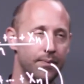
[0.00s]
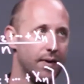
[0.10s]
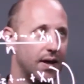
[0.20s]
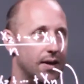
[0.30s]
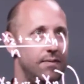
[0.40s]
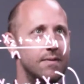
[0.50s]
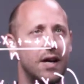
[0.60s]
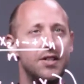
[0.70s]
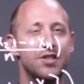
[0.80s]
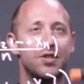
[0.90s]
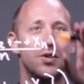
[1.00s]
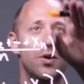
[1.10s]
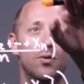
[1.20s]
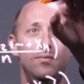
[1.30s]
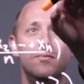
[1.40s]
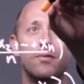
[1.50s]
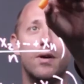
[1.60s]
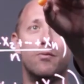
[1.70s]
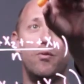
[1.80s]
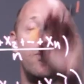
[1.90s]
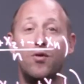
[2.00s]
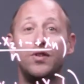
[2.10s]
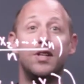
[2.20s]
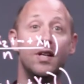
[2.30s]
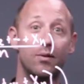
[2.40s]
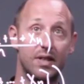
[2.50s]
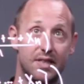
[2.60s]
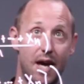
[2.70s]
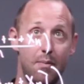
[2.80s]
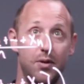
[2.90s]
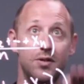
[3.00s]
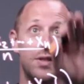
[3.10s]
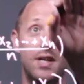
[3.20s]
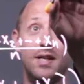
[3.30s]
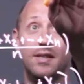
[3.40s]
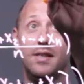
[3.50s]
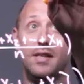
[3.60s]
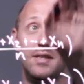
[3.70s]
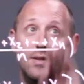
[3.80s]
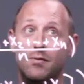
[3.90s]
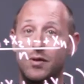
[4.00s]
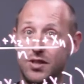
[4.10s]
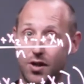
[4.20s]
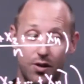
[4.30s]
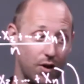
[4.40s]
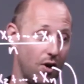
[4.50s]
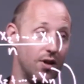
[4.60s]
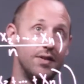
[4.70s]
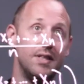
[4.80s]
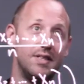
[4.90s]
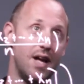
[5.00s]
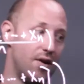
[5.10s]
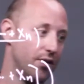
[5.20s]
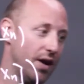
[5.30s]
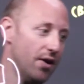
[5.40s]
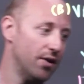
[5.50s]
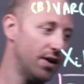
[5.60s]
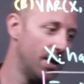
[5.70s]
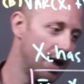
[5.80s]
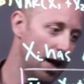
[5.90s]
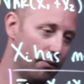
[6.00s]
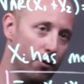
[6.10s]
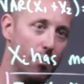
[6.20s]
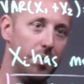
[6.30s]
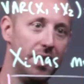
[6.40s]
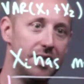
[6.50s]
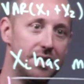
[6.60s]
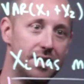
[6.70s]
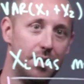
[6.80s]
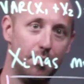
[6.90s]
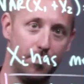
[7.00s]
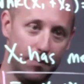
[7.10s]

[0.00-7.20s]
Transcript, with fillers: Okay, and just a note, right, when we move into dealing with samples, the, we start to call it the standard error, and we replace the